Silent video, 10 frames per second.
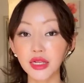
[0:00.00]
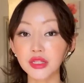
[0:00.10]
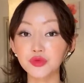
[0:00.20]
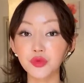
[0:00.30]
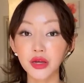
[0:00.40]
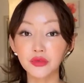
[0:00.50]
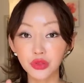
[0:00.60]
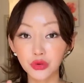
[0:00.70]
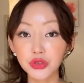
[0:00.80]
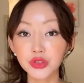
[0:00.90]
That is why
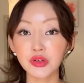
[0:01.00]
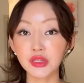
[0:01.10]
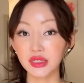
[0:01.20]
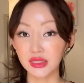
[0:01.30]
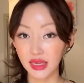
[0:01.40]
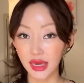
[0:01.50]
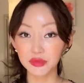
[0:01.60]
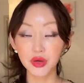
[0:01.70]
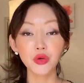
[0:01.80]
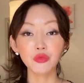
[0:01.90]
when North Koreans
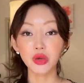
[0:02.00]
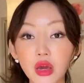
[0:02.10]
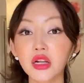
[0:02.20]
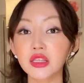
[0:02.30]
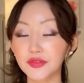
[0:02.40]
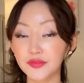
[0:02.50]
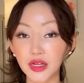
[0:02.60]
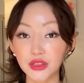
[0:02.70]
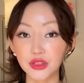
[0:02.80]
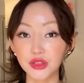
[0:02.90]
escape, we are
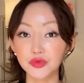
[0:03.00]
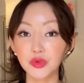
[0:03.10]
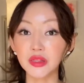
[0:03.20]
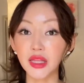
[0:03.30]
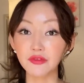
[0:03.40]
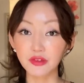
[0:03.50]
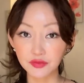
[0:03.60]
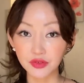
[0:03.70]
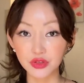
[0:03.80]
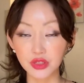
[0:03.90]
defectors, we are not
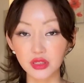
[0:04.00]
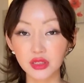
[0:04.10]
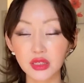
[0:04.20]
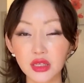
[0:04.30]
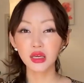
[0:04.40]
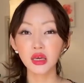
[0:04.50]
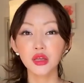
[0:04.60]
refugees.